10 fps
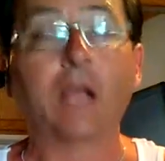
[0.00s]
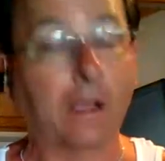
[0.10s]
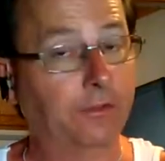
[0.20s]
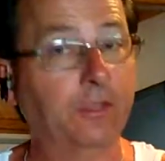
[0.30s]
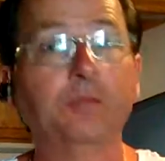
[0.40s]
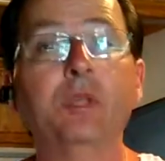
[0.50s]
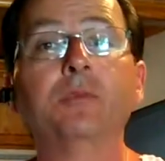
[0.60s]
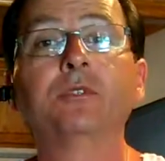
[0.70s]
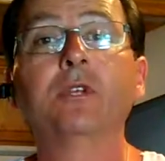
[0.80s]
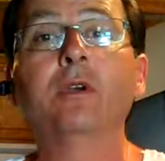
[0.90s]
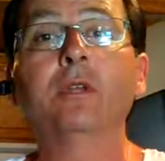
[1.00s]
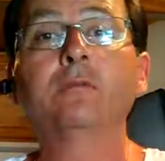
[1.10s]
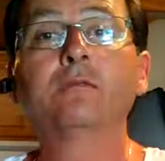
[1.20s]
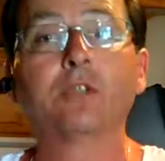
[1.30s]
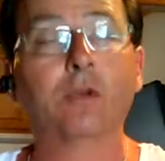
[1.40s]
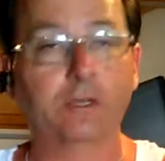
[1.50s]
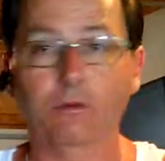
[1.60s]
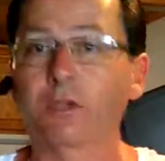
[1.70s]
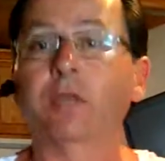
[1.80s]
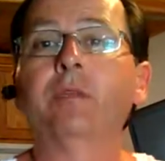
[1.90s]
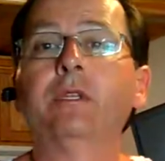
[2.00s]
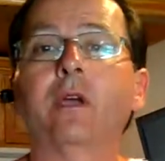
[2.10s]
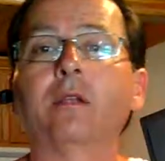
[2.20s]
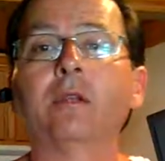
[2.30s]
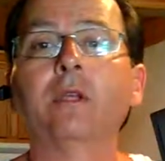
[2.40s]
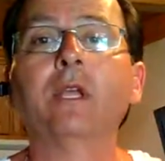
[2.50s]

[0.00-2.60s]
I've seen people do it, so I know it can be done.